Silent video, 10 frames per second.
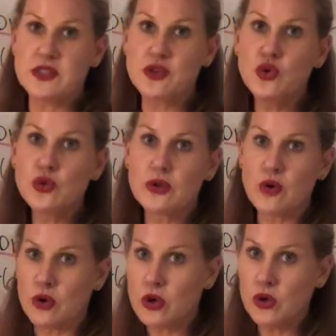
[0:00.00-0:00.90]
it's cooler
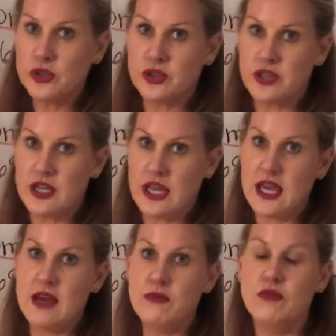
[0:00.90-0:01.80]
or colder than I
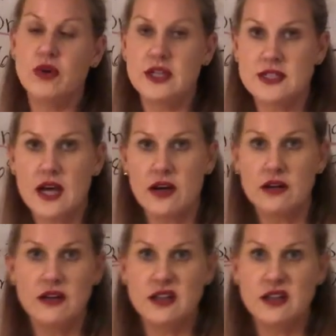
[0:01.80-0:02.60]
am when it's hotter.